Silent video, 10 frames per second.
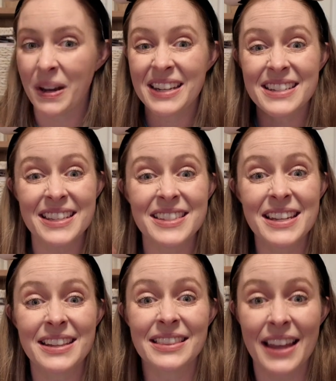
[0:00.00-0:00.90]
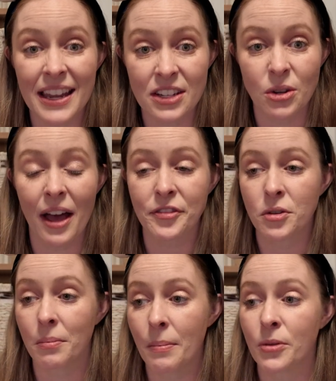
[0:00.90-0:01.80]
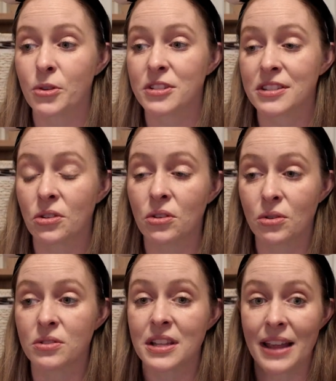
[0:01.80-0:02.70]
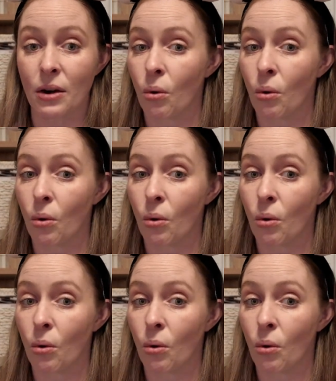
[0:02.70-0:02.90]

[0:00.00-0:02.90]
but in Disneyland, you have to remember they're still using that